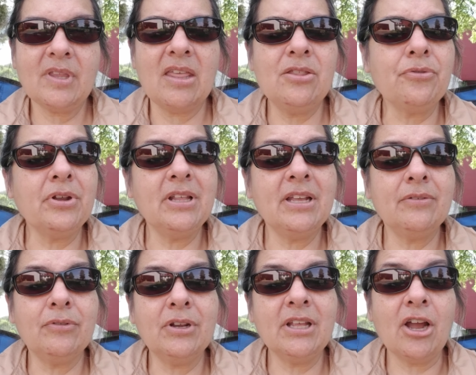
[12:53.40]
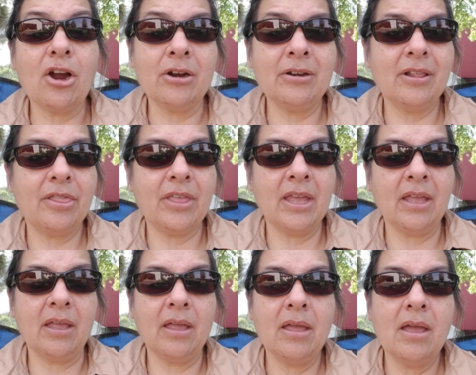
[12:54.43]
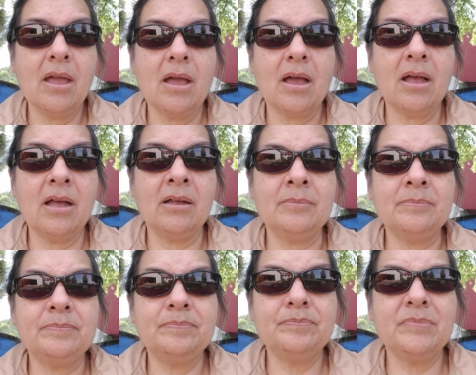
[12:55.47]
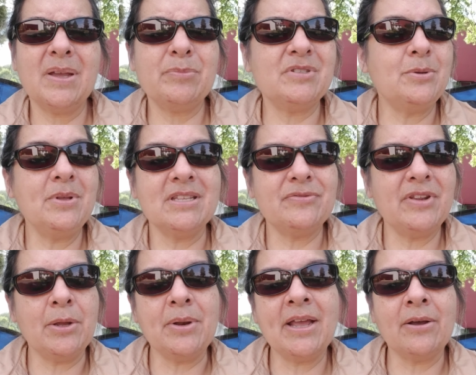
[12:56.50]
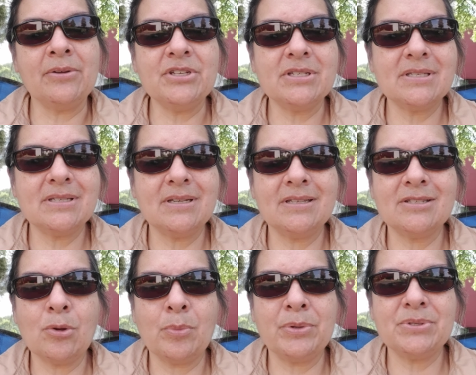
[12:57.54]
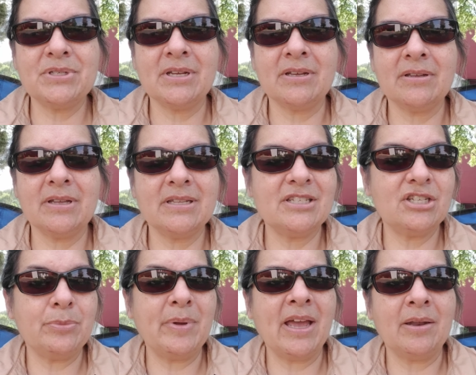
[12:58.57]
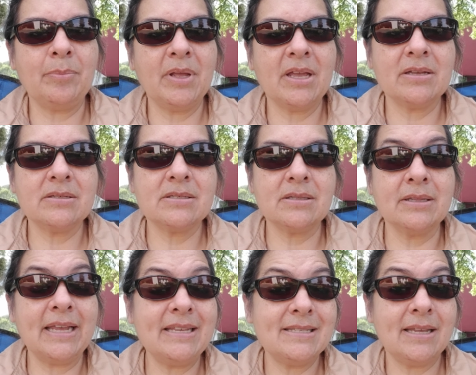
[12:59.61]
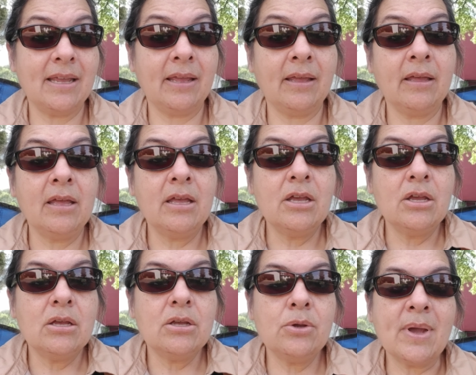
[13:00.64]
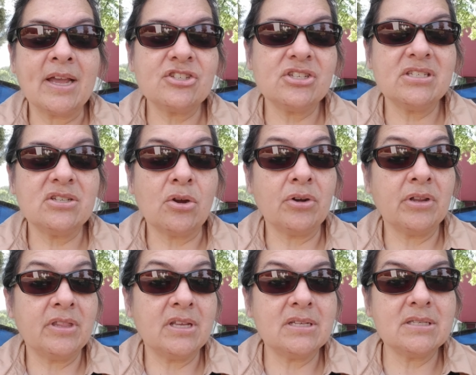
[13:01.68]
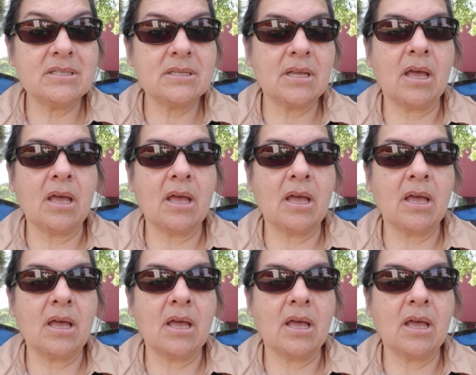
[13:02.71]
really, really hard thing, doing this video now just is almost, it's too bad, because Lacey, who actually started this,